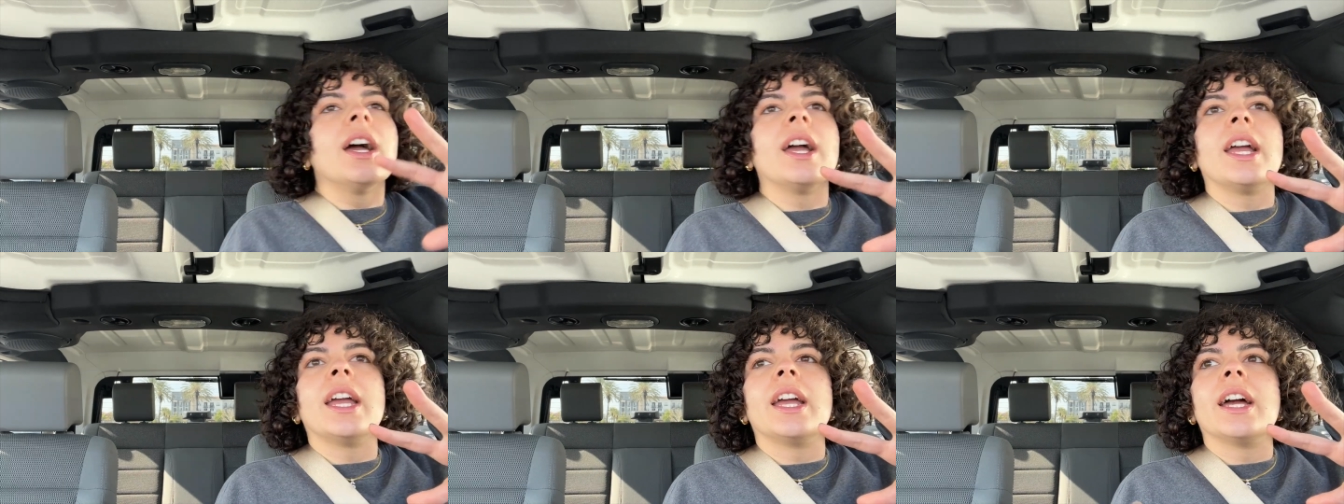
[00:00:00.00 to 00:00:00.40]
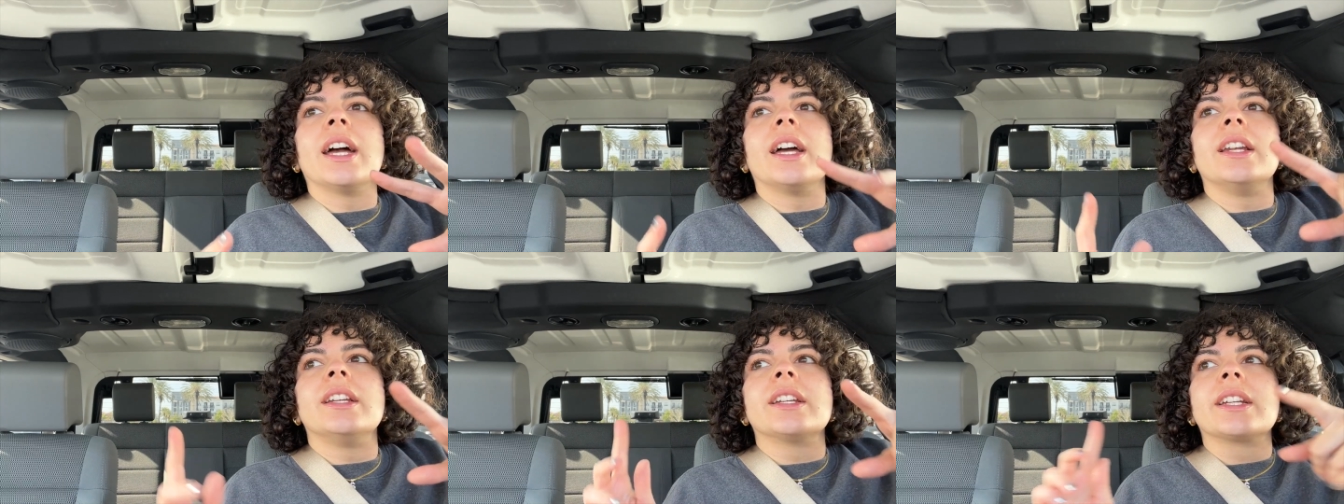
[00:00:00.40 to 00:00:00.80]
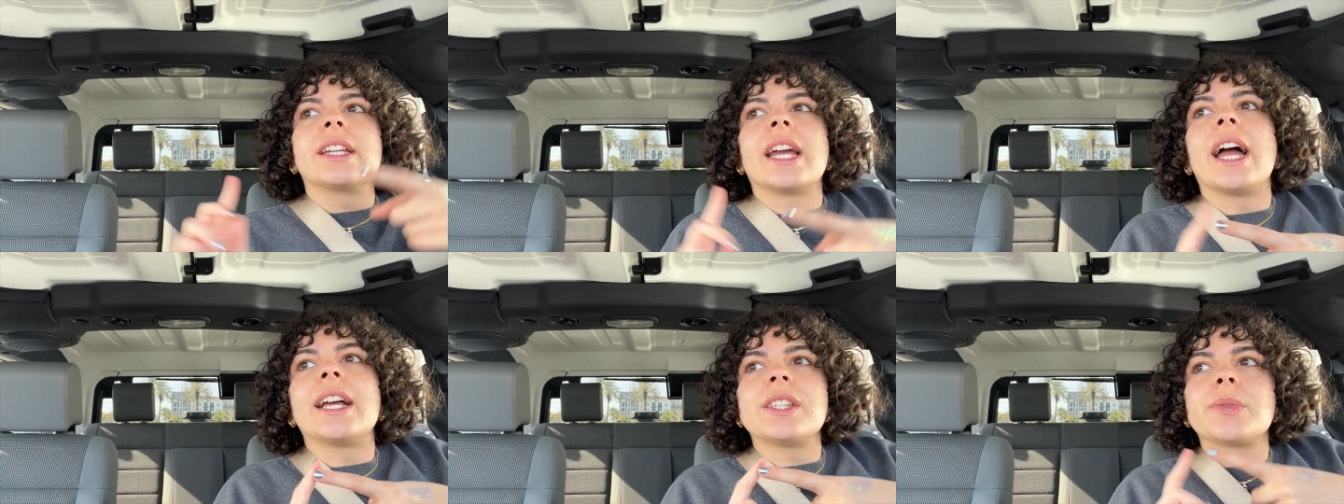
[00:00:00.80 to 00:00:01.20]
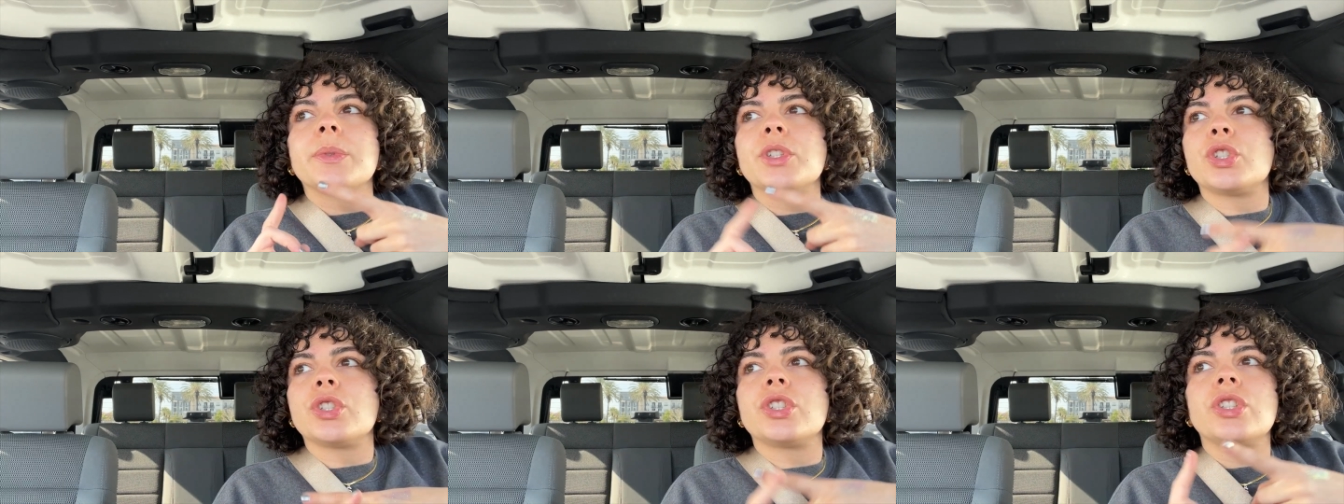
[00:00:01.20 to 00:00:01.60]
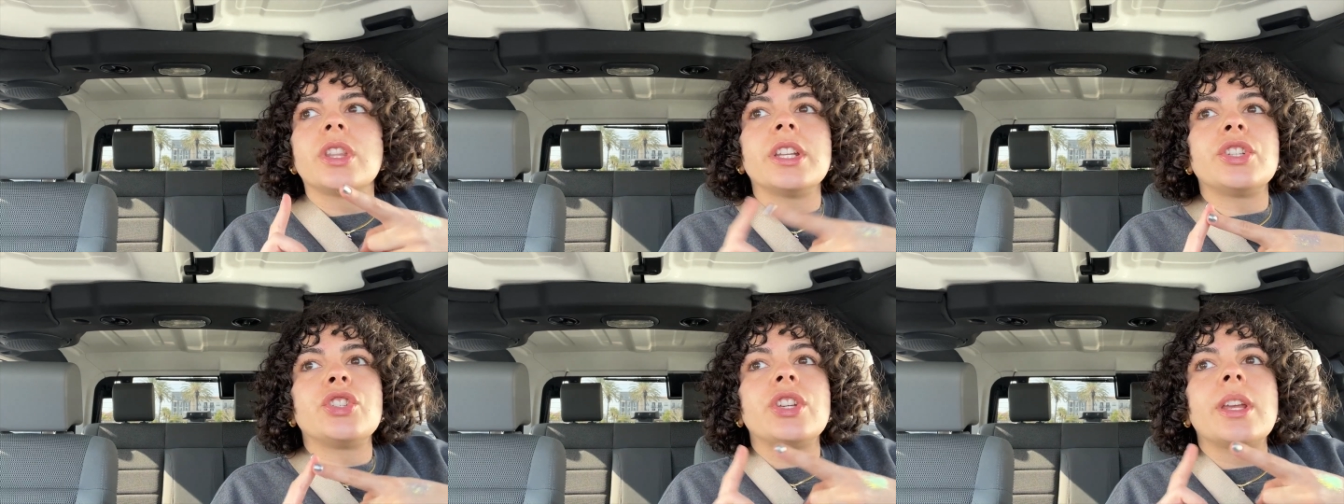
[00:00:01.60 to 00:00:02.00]
And gas was
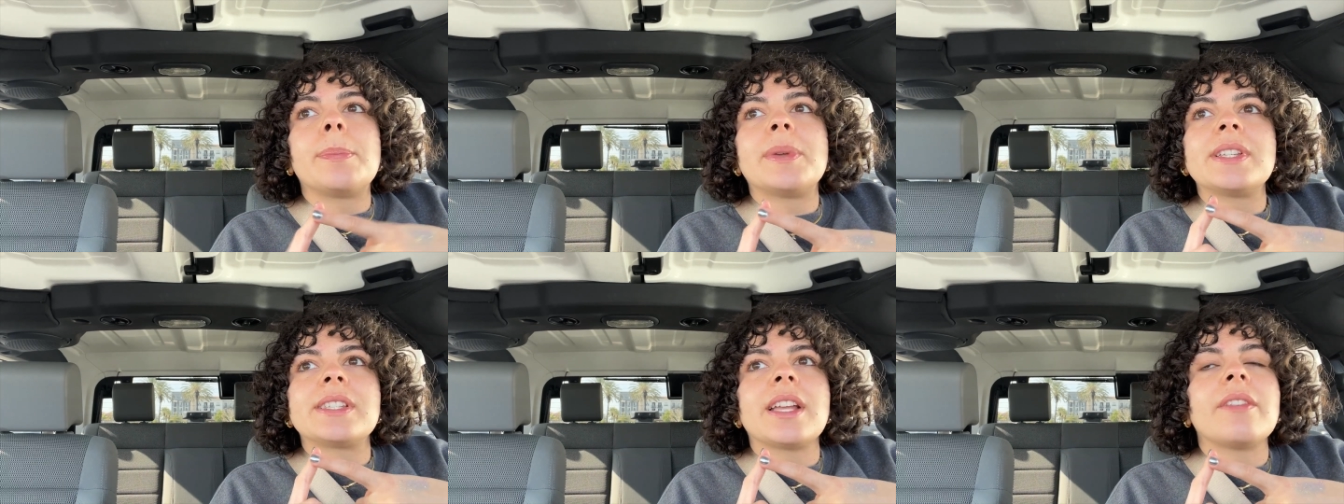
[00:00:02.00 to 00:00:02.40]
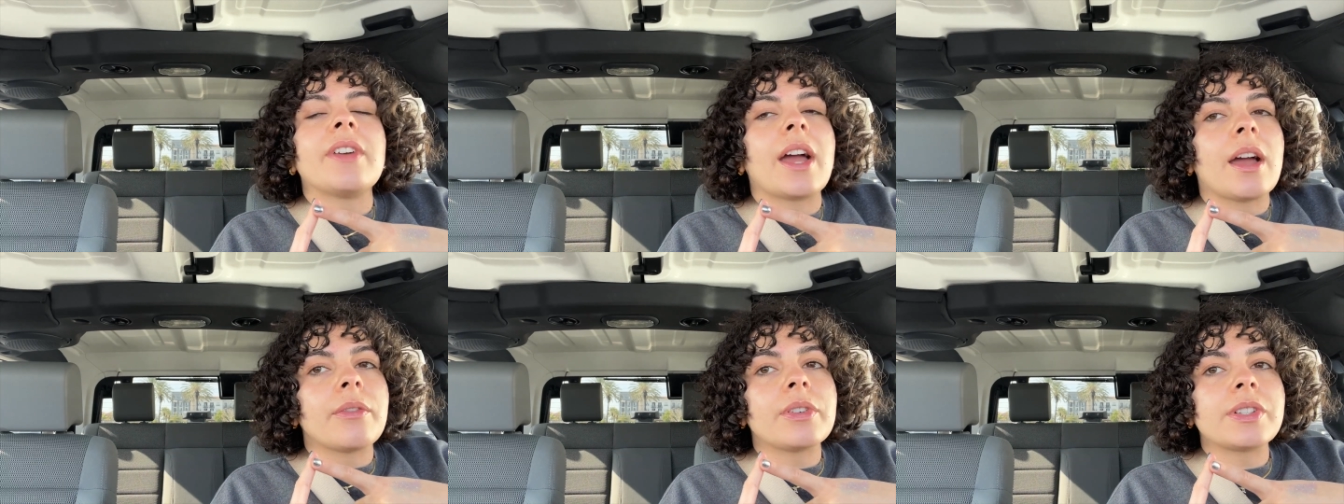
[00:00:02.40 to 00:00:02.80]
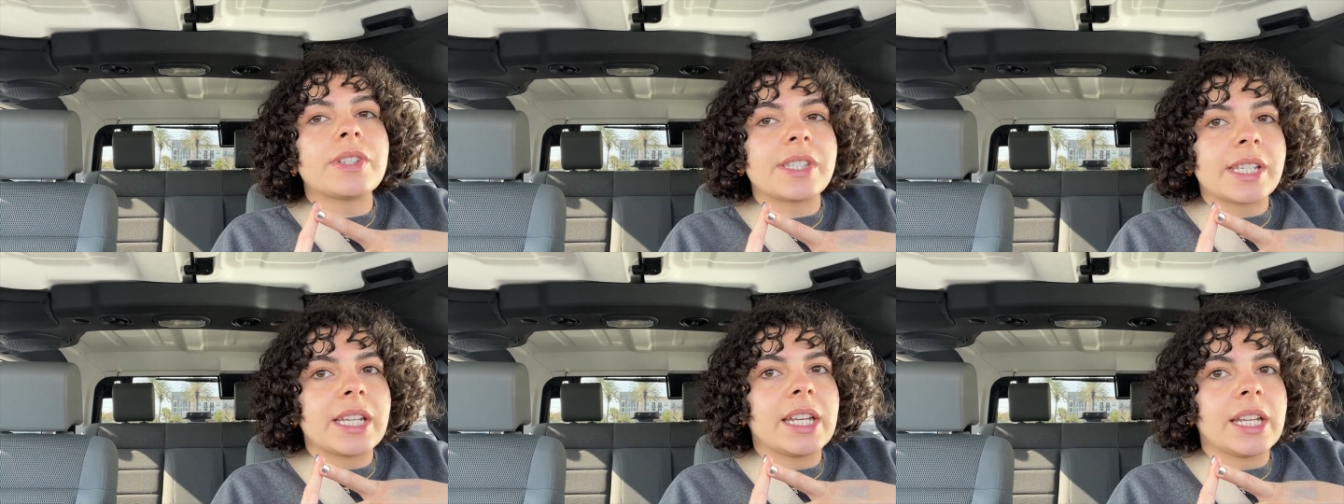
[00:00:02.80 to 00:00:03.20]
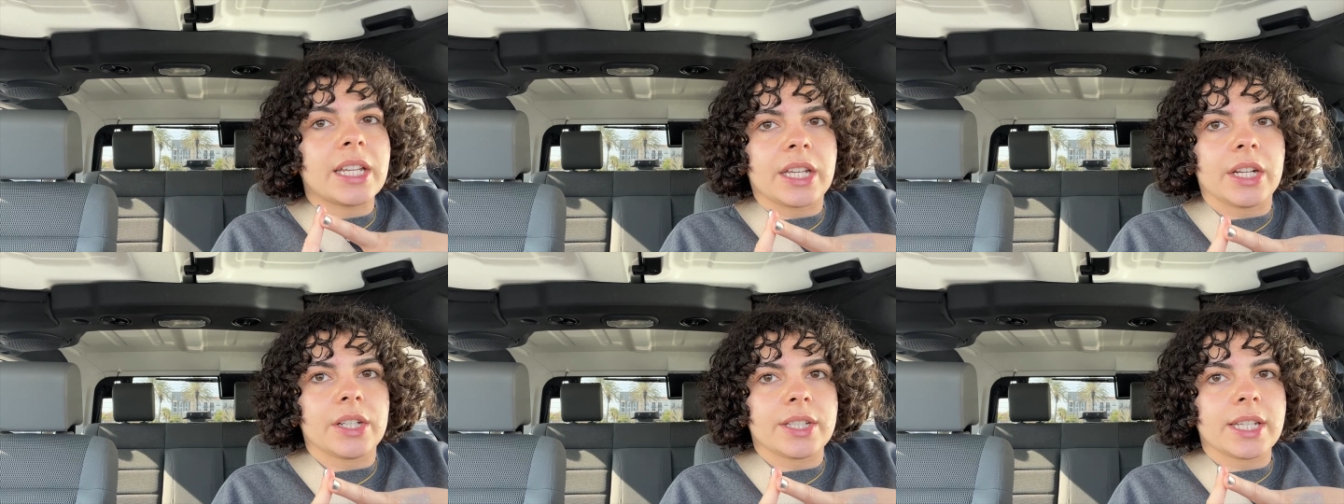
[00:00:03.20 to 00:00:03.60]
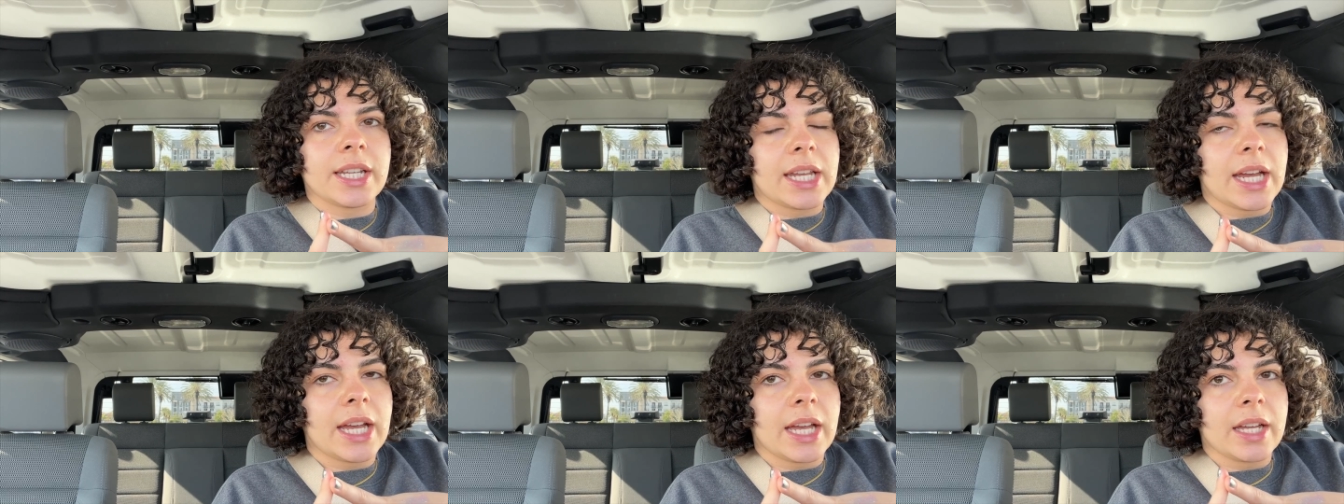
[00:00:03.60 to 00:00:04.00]
the cheapest I've ever seen it here
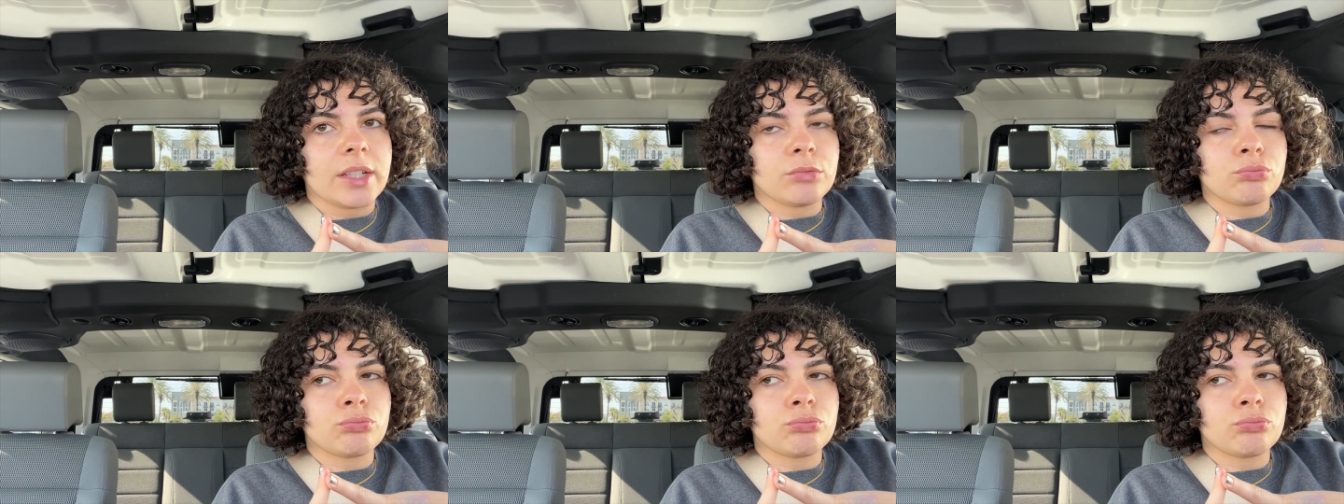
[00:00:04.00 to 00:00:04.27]
today.